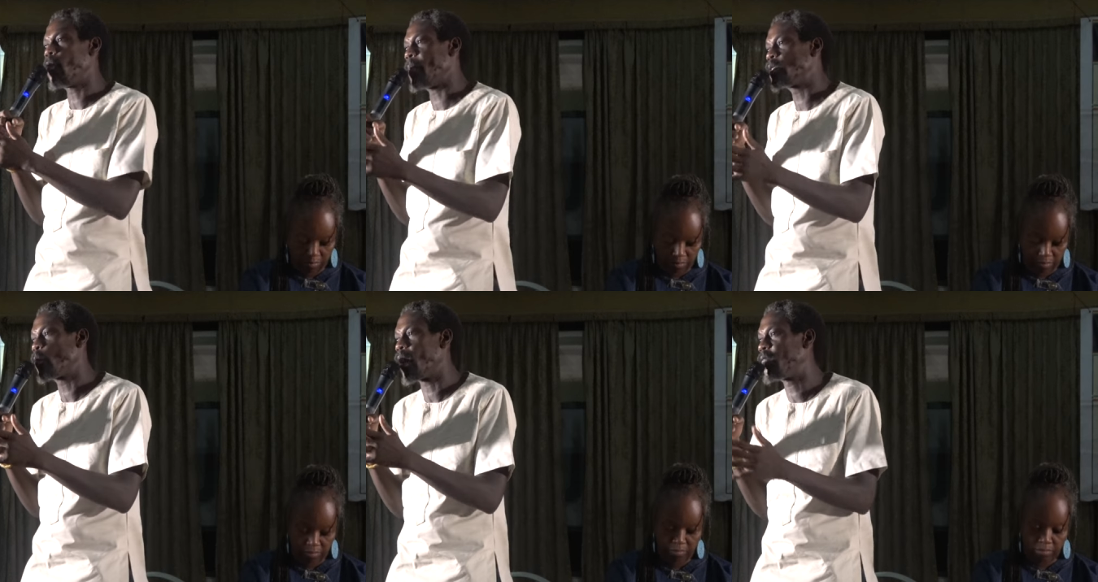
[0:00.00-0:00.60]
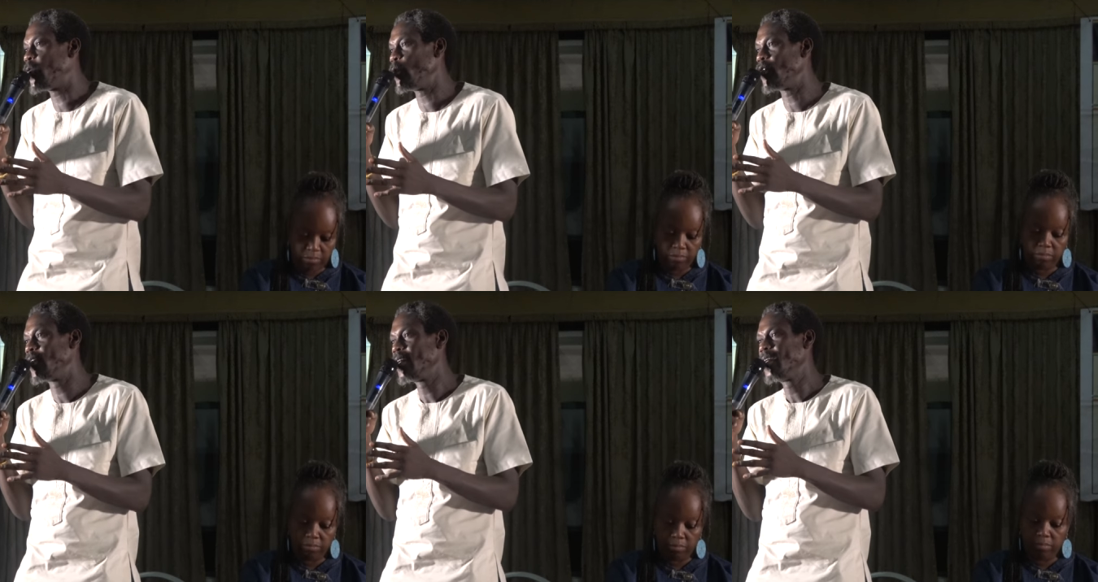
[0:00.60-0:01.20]
Speaker 1: don't mess with our
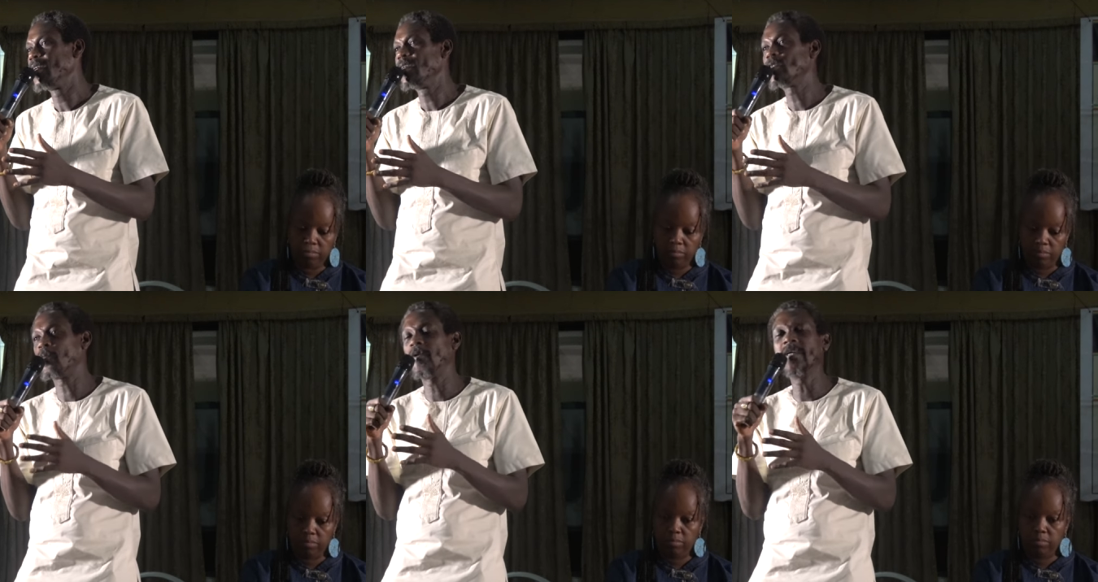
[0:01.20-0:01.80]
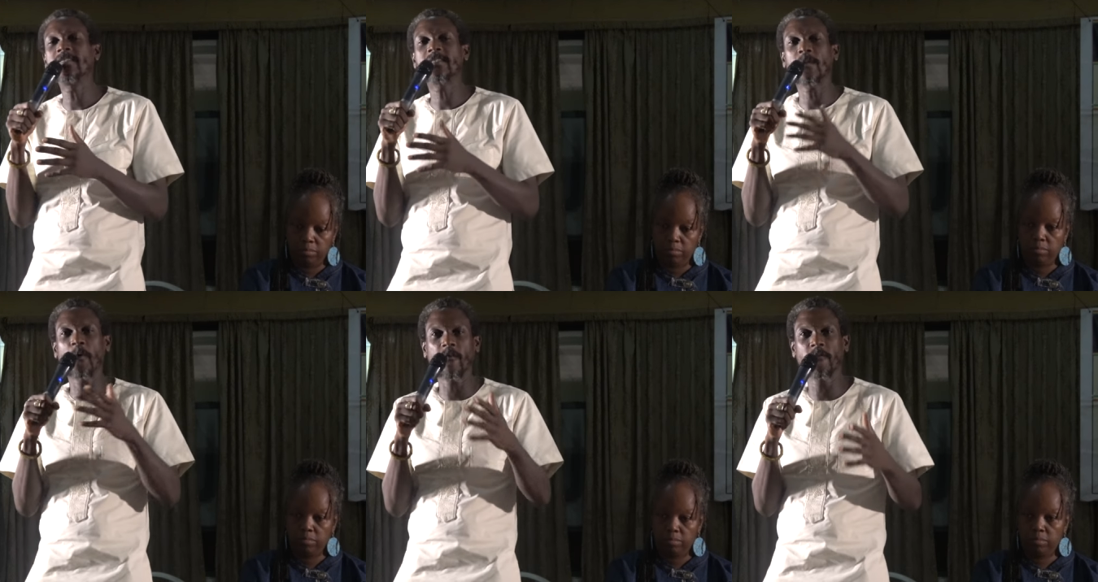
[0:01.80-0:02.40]
food. So please
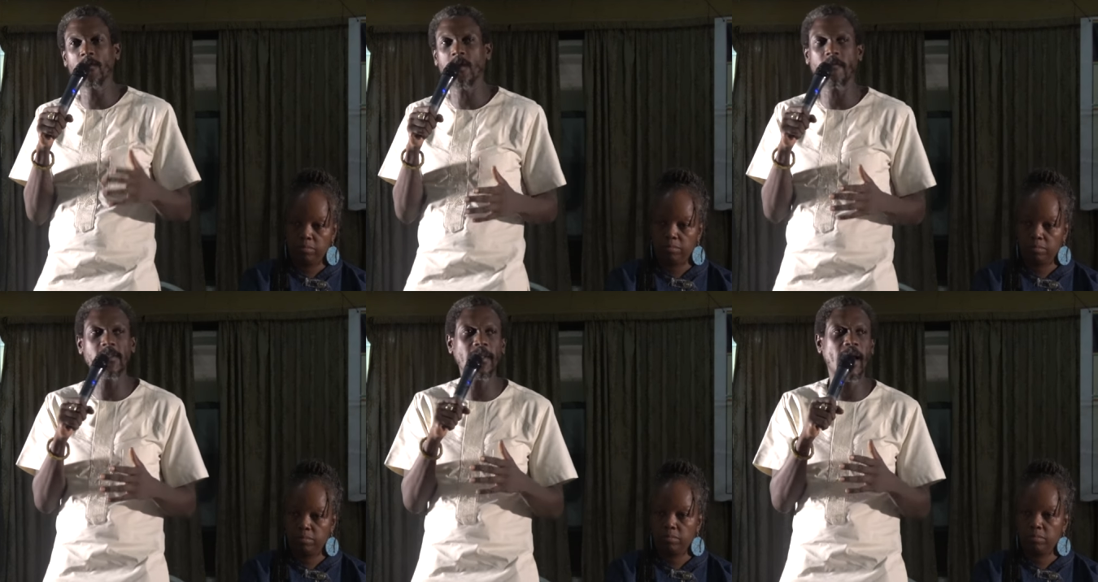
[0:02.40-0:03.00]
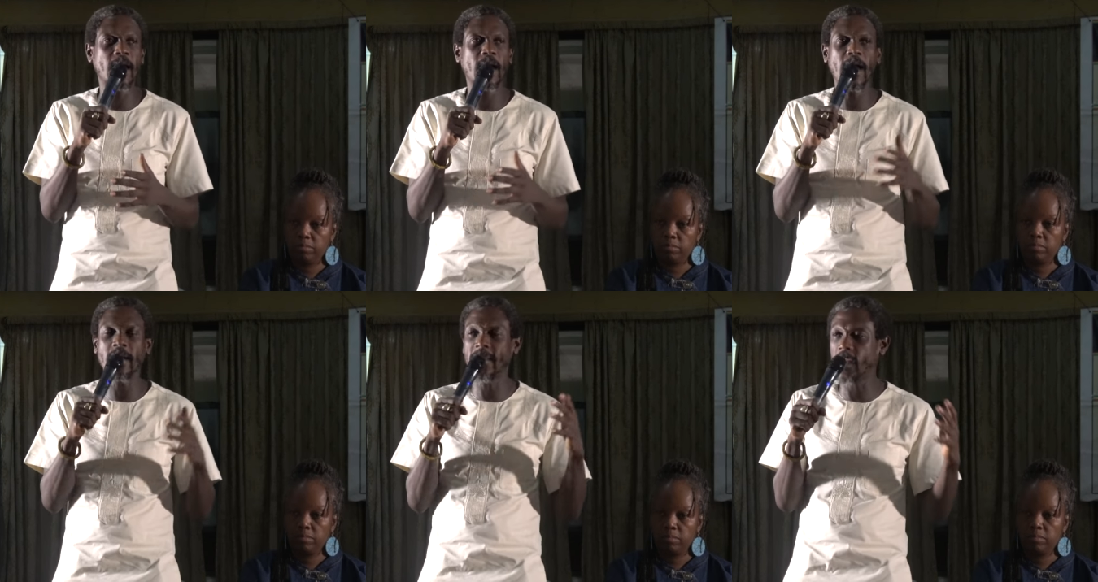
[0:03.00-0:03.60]
support Food Sovereignty
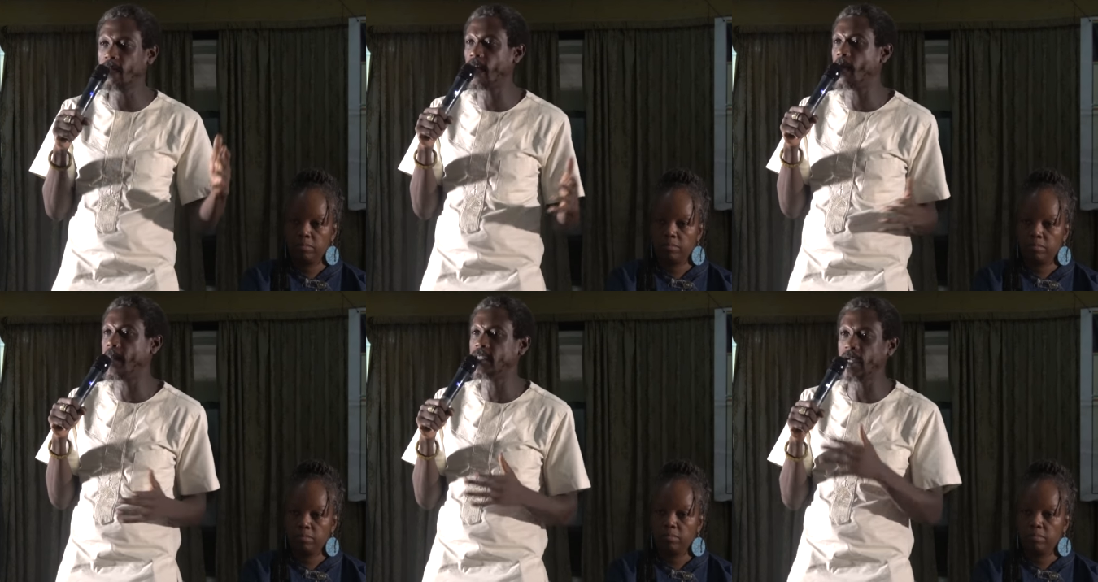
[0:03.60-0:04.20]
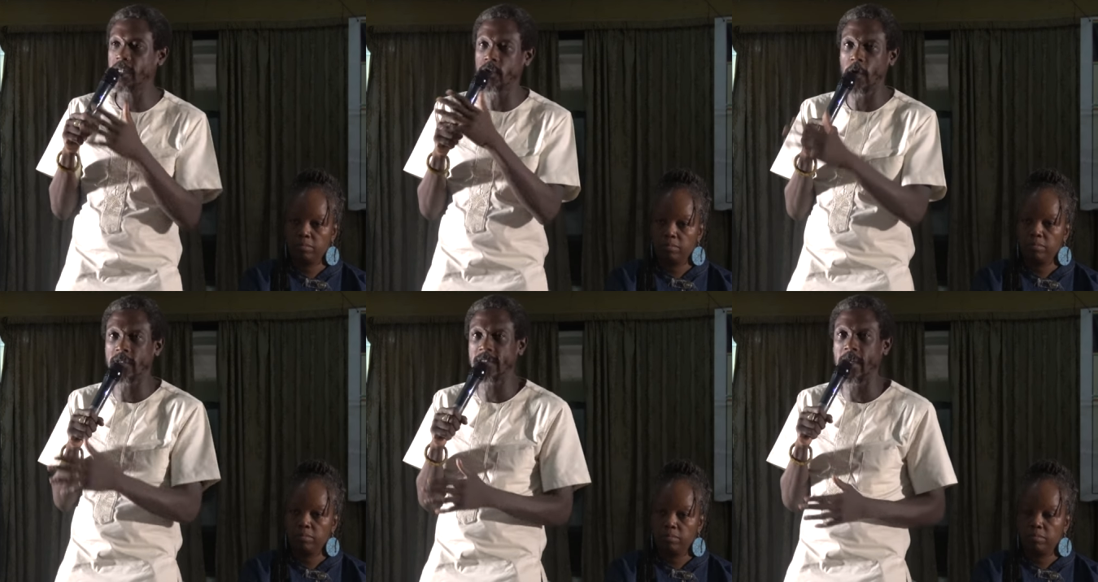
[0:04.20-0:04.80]
Ghana and thank you very much. Enjoy
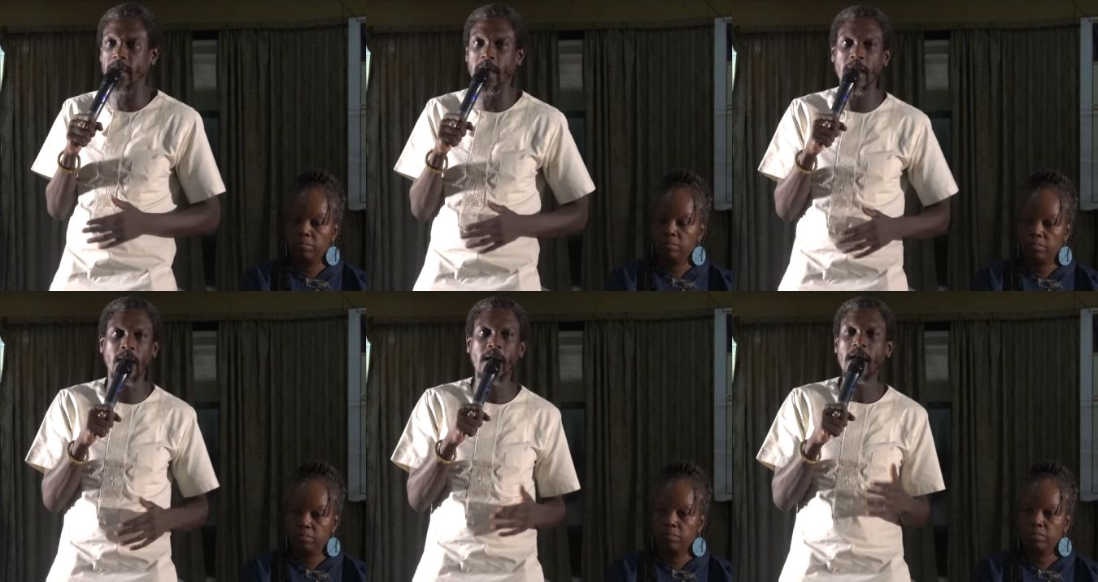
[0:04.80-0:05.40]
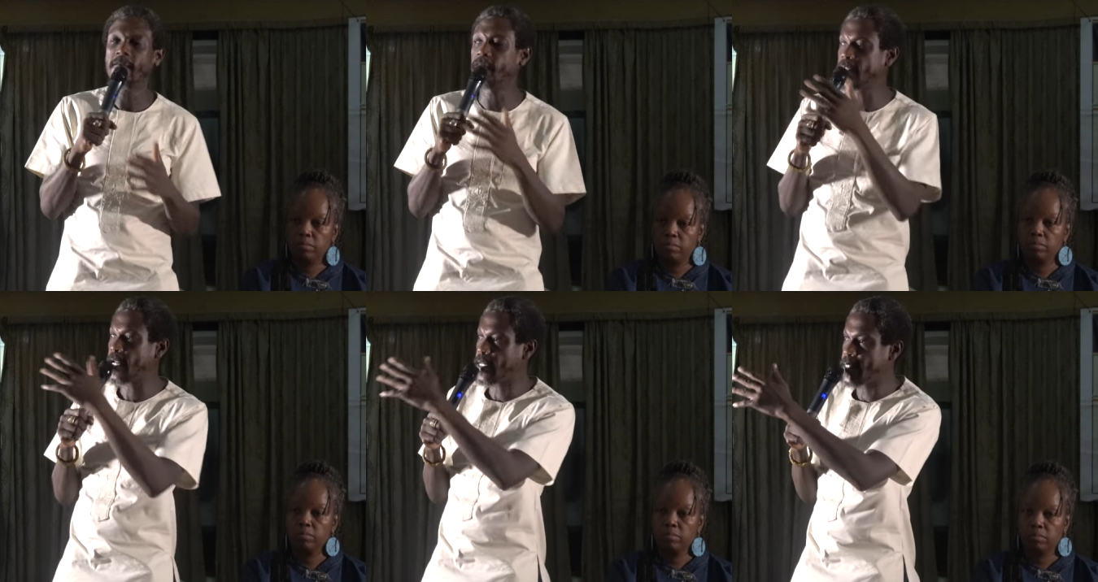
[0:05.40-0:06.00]
your stay in Ghana.
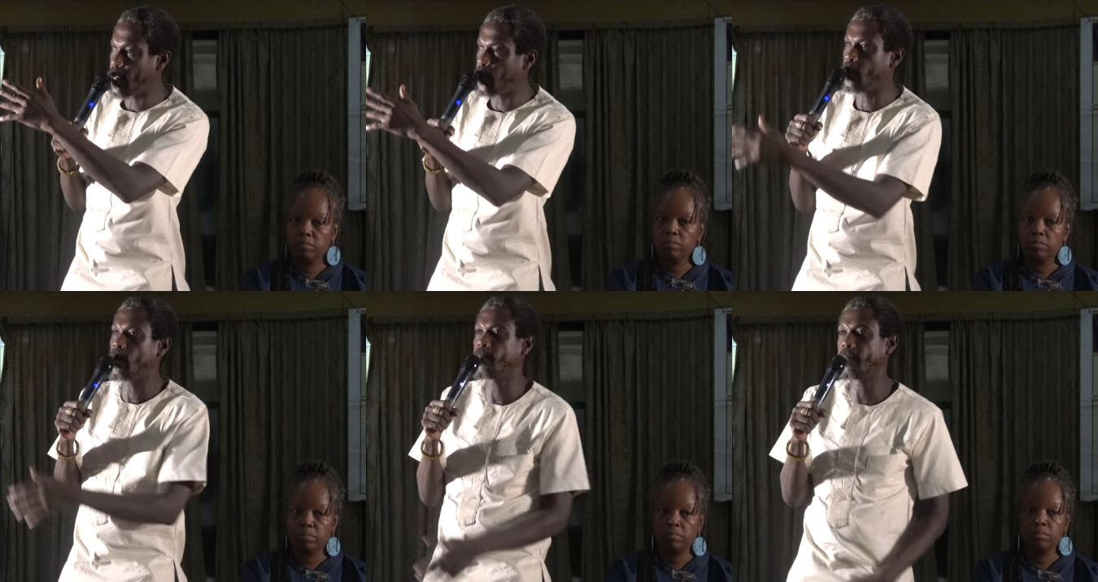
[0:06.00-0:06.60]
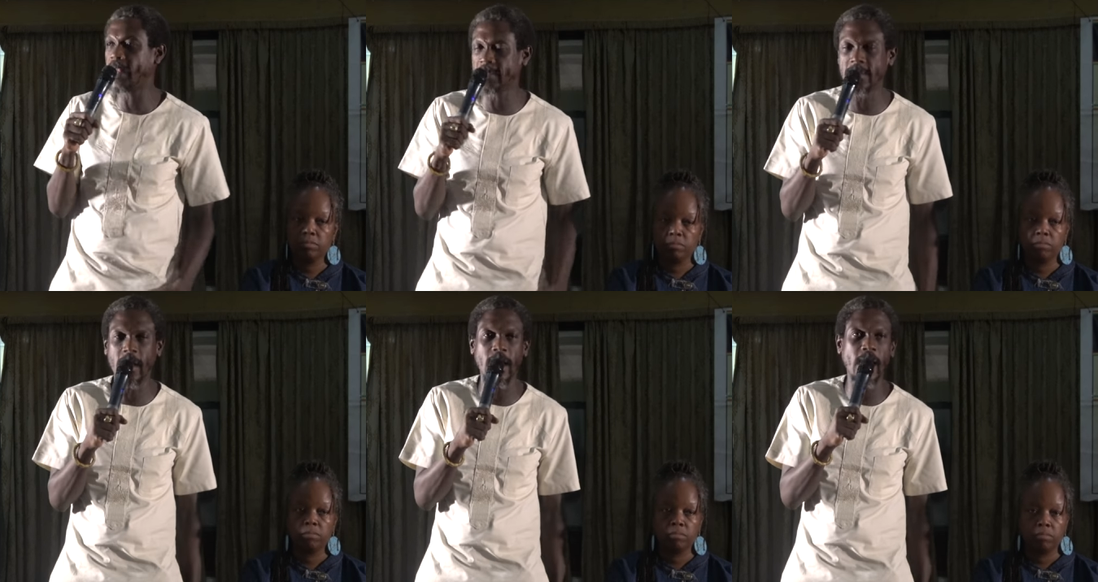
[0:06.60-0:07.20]
Visit our table, Black
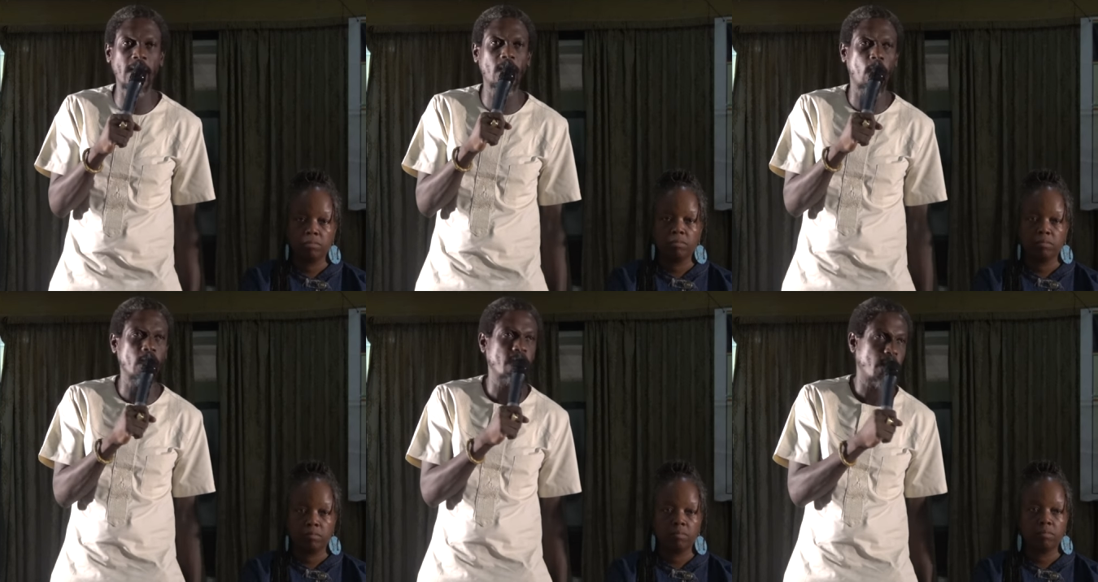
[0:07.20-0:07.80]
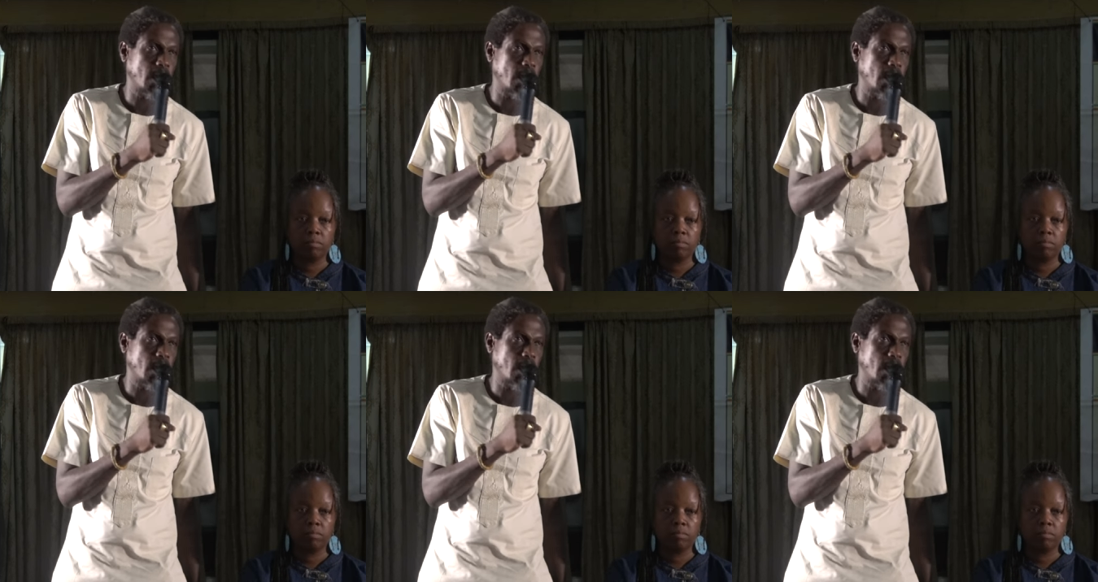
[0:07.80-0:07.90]
Star Line, long live